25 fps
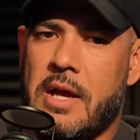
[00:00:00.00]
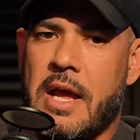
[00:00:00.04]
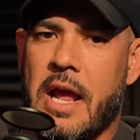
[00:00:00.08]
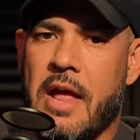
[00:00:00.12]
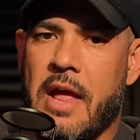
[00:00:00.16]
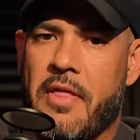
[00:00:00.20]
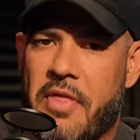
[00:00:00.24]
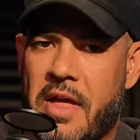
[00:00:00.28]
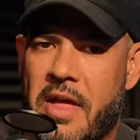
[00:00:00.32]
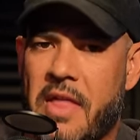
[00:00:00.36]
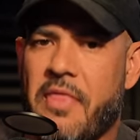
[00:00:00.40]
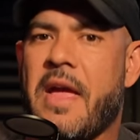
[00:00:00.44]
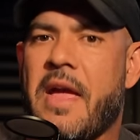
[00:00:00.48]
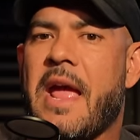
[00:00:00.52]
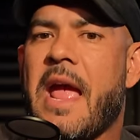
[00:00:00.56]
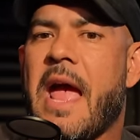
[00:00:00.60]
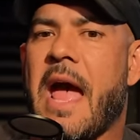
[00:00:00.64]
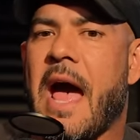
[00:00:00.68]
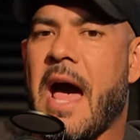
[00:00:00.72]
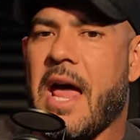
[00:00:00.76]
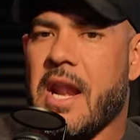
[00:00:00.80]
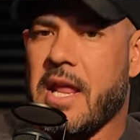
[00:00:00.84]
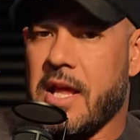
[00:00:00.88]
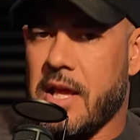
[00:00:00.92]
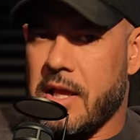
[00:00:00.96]
And then they
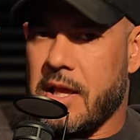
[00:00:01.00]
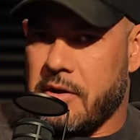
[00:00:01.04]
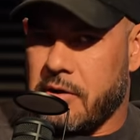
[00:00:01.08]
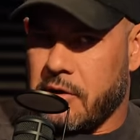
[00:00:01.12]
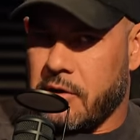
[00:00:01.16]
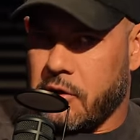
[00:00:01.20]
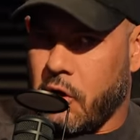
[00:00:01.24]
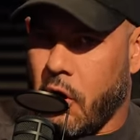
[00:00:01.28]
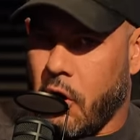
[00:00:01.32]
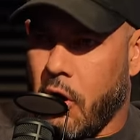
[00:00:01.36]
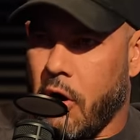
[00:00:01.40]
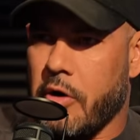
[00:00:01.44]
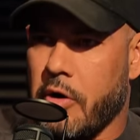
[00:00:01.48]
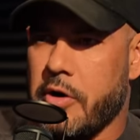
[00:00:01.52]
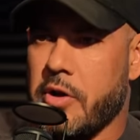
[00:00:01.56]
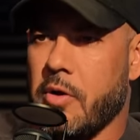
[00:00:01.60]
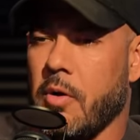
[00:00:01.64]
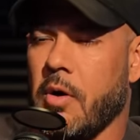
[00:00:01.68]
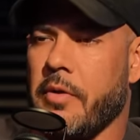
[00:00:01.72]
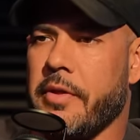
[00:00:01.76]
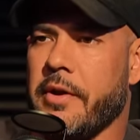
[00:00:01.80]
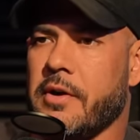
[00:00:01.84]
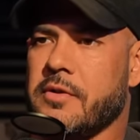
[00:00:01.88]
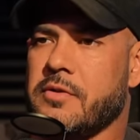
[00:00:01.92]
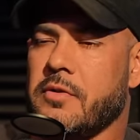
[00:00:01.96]
add in
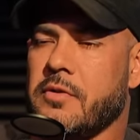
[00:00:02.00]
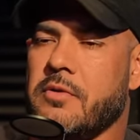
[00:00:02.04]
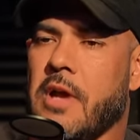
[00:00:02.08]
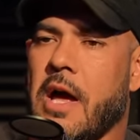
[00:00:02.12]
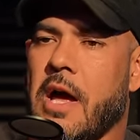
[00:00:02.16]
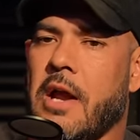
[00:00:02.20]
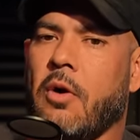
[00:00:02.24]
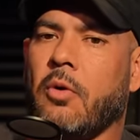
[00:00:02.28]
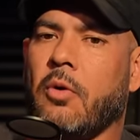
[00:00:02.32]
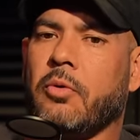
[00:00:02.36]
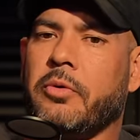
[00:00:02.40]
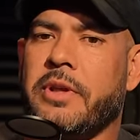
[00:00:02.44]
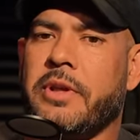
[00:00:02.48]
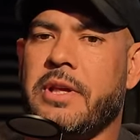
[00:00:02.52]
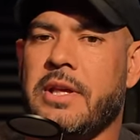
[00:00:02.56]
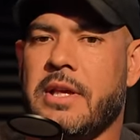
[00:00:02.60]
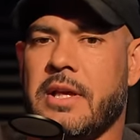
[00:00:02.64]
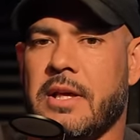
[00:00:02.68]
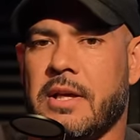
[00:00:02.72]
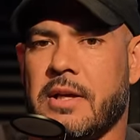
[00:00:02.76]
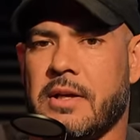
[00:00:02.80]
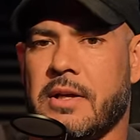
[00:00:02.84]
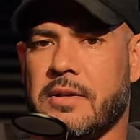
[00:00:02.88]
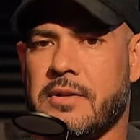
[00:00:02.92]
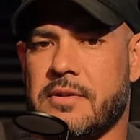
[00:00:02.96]
cardio on there. So not only
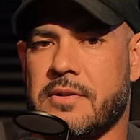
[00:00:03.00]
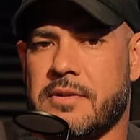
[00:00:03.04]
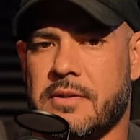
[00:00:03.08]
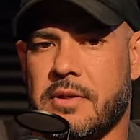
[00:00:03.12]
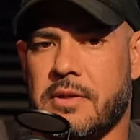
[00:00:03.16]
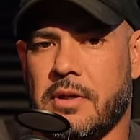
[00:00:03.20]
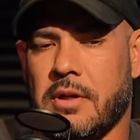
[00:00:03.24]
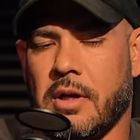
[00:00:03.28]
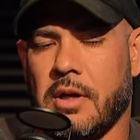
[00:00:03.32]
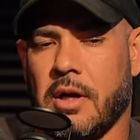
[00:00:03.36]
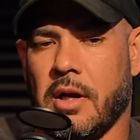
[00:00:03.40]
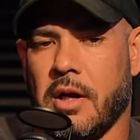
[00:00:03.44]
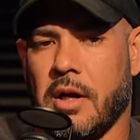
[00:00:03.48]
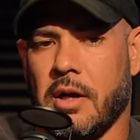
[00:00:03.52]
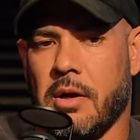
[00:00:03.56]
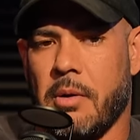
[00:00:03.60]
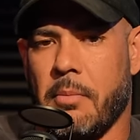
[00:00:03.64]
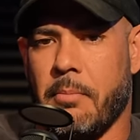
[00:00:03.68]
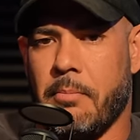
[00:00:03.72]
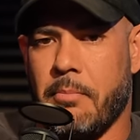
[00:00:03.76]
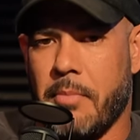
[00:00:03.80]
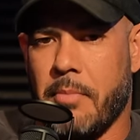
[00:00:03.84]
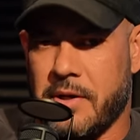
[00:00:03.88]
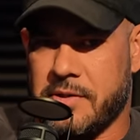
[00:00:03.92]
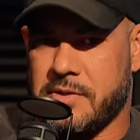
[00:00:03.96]
is uh,
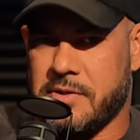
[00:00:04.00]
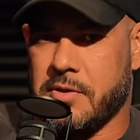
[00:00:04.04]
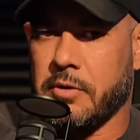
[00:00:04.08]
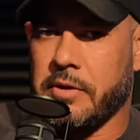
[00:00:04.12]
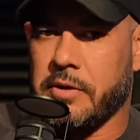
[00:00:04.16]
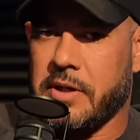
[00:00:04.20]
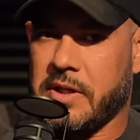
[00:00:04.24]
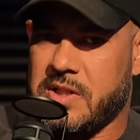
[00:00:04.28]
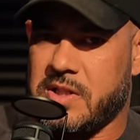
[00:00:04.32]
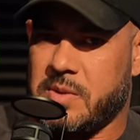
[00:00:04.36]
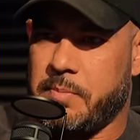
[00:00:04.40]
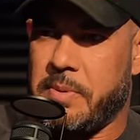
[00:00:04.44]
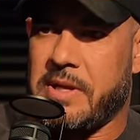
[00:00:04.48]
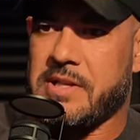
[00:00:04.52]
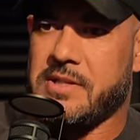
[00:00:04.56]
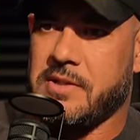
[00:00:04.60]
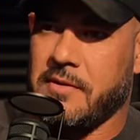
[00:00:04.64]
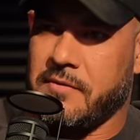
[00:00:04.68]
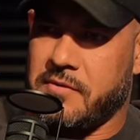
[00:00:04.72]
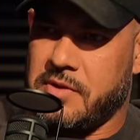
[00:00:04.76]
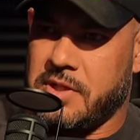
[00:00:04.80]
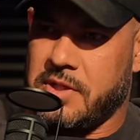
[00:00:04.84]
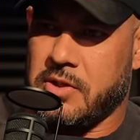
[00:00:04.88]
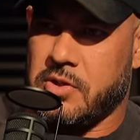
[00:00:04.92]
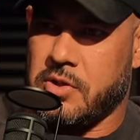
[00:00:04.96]
muscle an
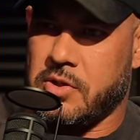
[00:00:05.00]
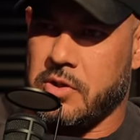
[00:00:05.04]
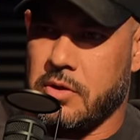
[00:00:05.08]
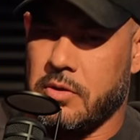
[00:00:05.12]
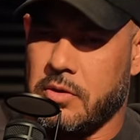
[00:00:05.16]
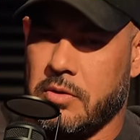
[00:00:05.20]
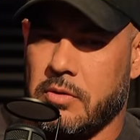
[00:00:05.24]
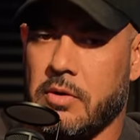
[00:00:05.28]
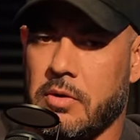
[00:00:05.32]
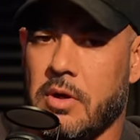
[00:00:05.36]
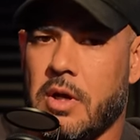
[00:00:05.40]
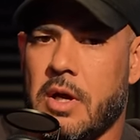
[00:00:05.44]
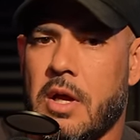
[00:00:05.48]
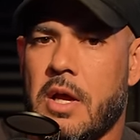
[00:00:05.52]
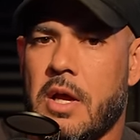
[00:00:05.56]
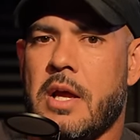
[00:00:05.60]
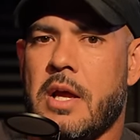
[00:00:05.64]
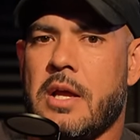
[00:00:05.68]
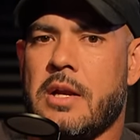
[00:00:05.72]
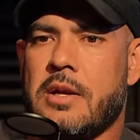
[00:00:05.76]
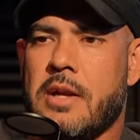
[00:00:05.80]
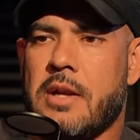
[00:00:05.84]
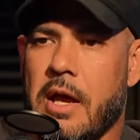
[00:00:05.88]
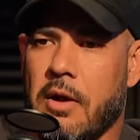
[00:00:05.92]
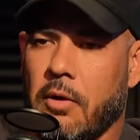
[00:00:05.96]
expensive tissue,
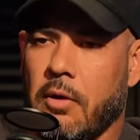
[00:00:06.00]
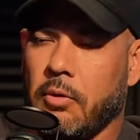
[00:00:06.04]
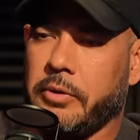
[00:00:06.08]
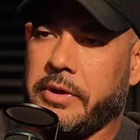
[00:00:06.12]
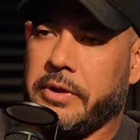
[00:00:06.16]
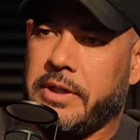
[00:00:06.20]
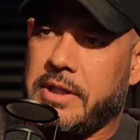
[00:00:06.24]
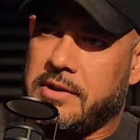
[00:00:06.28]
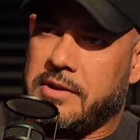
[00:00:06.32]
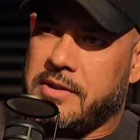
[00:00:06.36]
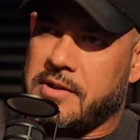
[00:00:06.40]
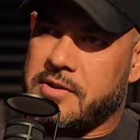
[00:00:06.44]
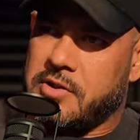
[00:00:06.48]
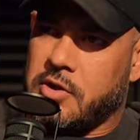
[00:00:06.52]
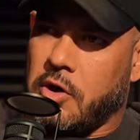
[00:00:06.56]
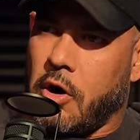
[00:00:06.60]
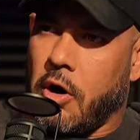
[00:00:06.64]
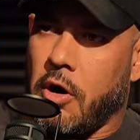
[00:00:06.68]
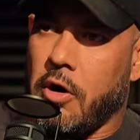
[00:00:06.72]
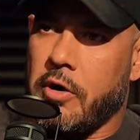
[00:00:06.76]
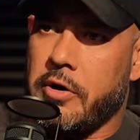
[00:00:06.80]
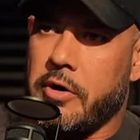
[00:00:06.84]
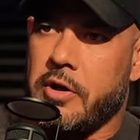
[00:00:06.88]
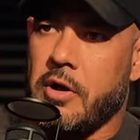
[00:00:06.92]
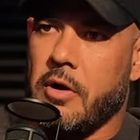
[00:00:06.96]
not only does
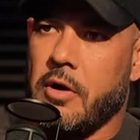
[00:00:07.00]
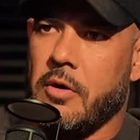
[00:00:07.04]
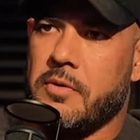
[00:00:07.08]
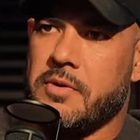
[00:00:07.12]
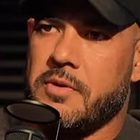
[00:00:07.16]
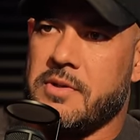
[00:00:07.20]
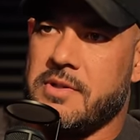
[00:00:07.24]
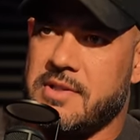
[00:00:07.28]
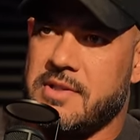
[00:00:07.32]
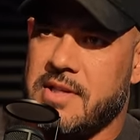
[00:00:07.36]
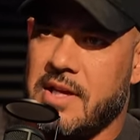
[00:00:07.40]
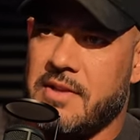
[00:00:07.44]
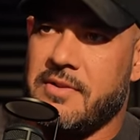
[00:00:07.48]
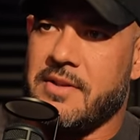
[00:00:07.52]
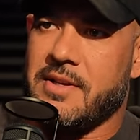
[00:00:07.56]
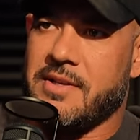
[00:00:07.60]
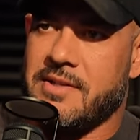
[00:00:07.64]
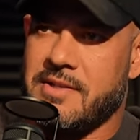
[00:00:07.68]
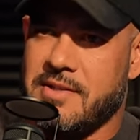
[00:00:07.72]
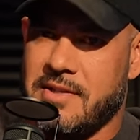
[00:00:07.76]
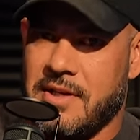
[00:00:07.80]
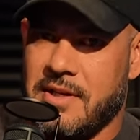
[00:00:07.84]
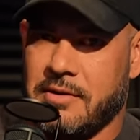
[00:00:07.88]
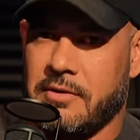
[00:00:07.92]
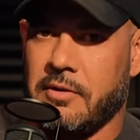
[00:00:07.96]
cardio send
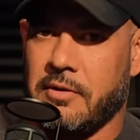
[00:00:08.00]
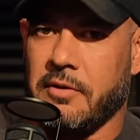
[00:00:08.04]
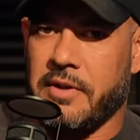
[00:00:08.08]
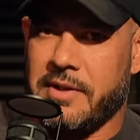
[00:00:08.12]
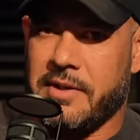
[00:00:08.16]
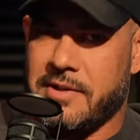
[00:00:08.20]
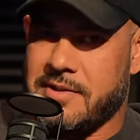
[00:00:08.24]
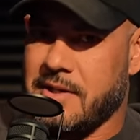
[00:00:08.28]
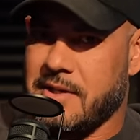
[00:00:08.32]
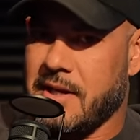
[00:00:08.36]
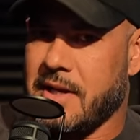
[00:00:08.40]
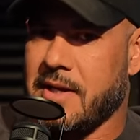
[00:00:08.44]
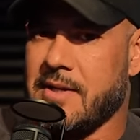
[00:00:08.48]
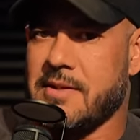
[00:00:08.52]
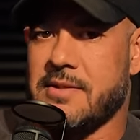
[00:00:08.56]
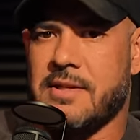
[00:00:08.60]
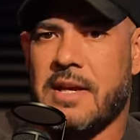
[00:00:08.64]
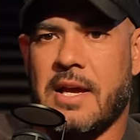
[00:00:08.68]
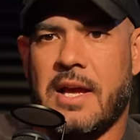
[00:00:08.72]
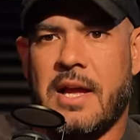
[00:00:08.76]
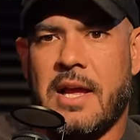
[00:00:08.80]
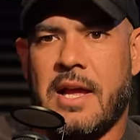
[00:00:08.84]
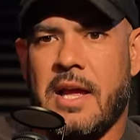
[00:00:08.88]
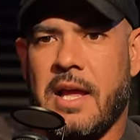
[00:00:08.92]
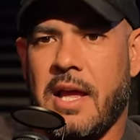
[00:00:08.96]
this signal that says,
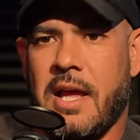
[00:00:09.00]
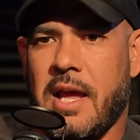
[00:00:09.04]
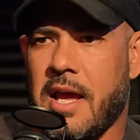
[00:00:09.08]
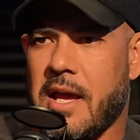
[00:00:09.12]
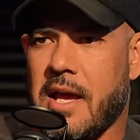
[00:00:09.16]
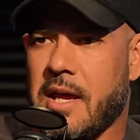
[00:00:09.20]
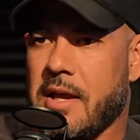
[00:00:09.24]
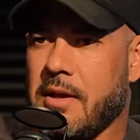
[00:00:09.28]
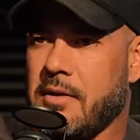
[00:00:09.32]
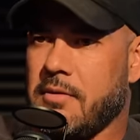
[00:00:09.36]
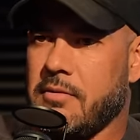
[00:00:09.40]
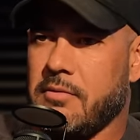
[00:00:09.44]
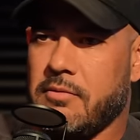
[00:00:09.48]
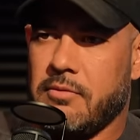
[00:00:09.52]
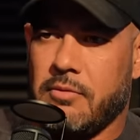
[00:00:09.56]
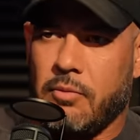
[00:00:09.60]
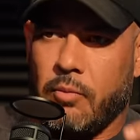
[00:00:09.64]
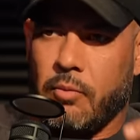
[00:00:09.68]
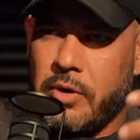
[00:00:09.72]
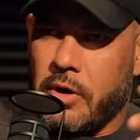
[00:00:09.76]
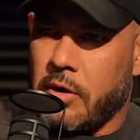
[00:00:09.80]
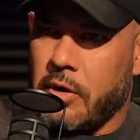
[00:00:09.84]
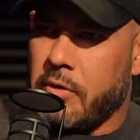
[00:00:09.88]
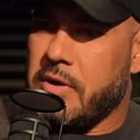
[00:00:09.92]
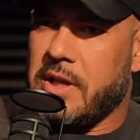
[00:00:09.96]
hey,
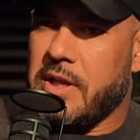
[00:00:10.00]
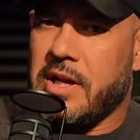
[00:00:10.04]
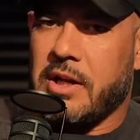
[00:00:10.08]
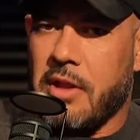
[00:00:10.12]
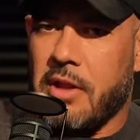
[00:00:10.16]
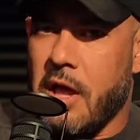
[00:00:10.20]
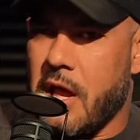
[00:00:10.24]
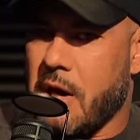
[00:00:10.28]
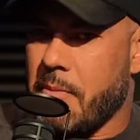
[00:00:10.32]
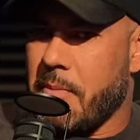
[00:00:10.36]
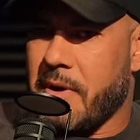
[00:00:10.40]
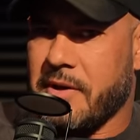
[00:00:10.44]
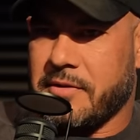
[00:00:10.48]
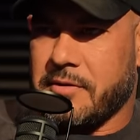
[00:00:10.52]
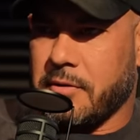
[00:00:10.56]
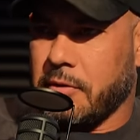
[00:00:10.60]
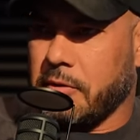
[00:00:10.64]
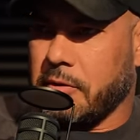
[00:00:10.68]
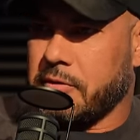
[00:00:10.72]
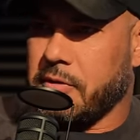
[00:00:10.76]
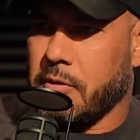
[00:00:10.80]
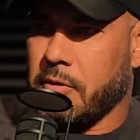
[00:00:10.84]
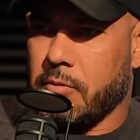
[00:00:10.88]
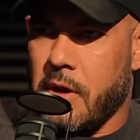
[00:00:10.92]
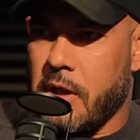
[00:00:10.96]
we don't need a lot of
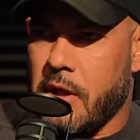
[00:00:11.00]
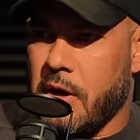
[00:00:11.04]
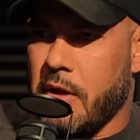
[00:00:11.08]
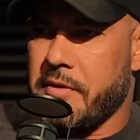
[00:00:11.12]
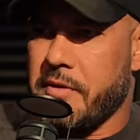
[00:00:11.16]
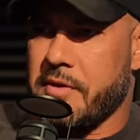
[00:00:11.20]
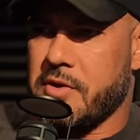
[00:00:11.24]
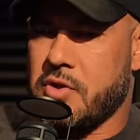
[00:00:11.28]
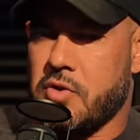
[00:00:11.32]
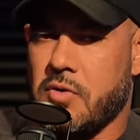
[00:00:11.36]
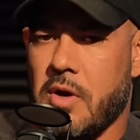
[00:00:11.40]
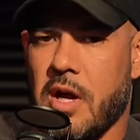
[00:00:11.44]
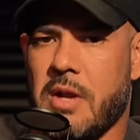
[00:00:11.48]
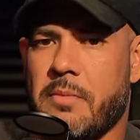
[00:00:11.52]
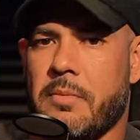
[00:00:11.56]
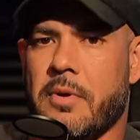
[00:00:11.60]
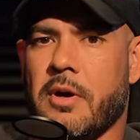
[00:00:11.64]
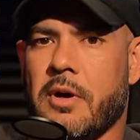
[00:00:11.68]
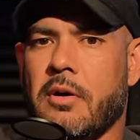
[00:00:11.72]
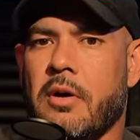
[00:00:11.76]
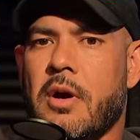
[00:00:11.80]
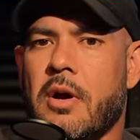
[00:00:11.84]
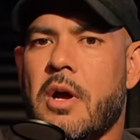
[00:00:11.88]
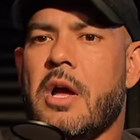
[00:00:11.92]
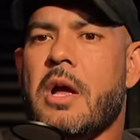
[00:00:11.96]
muscle to run on this
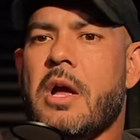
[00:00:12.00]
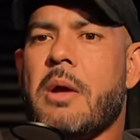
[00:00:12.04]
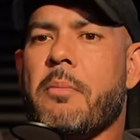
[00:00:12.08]
treadmill.